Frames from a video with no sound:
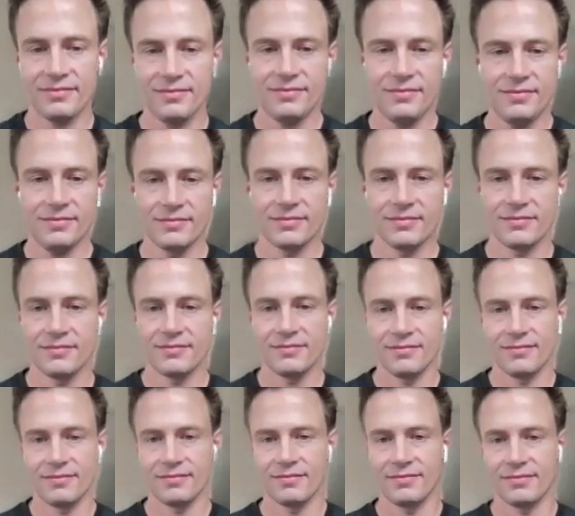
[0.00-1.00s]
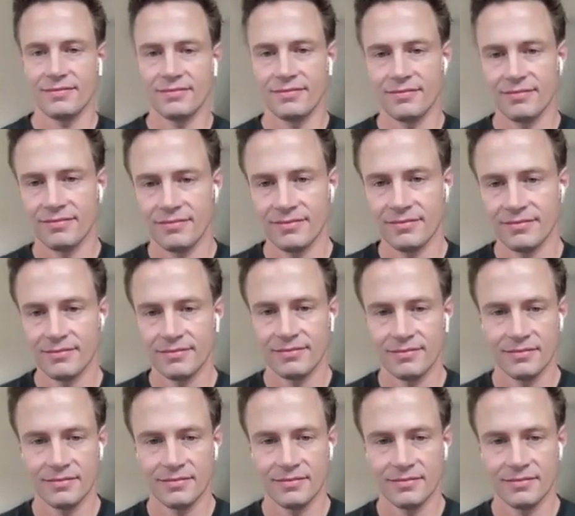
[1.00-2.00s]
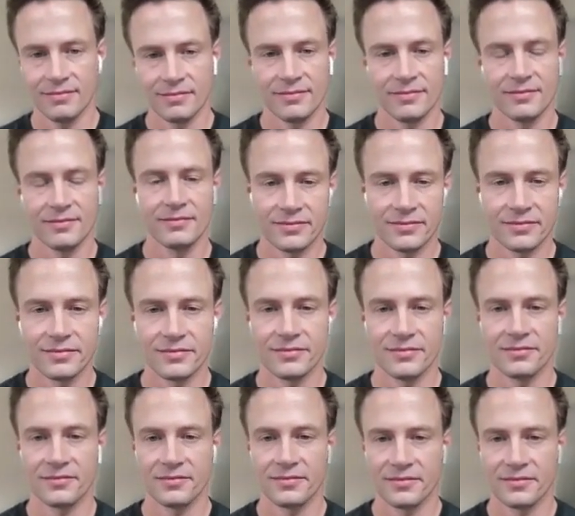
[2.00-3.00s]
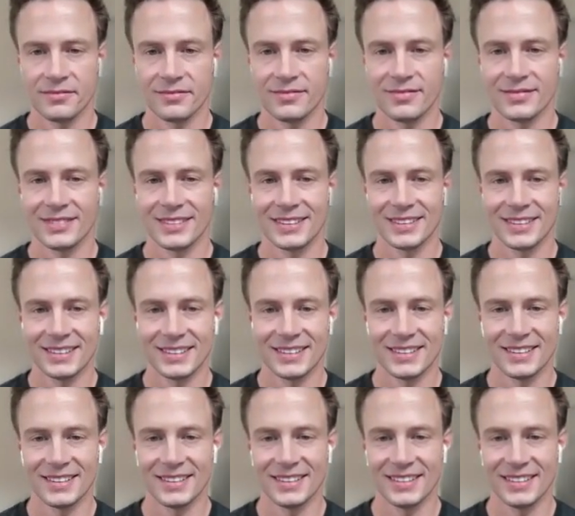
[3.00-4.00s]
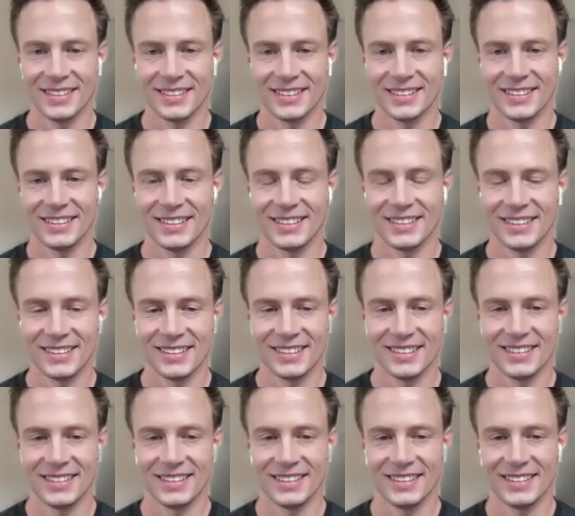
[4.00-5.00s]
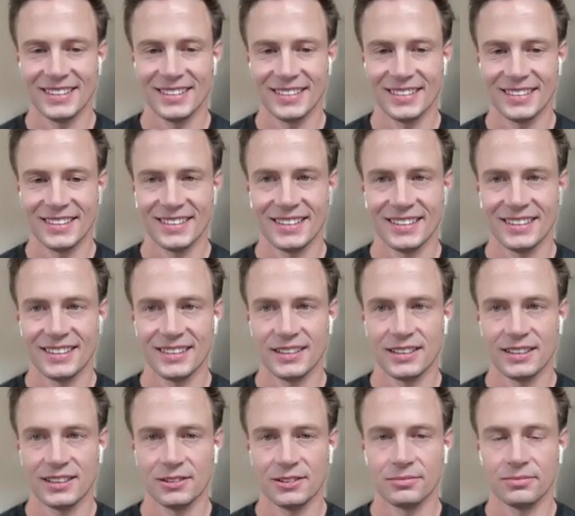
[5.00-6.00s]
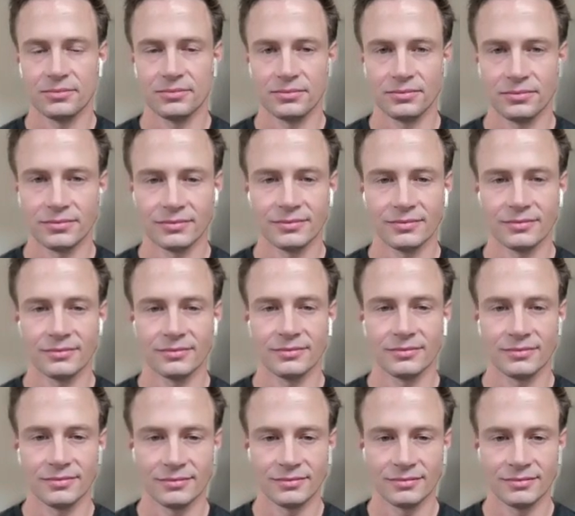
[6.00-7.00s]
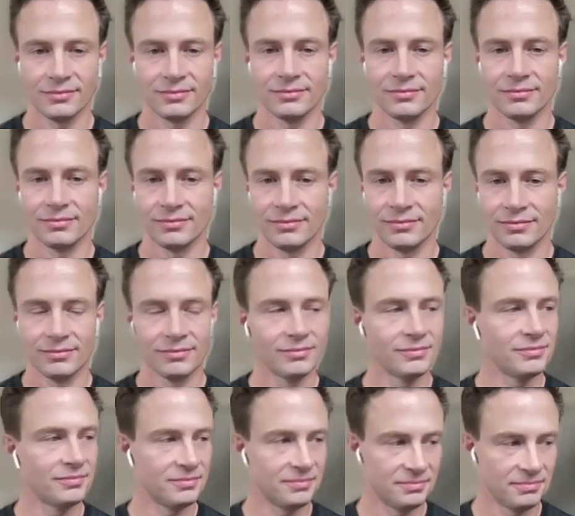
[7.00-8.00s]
The person shown says nothing.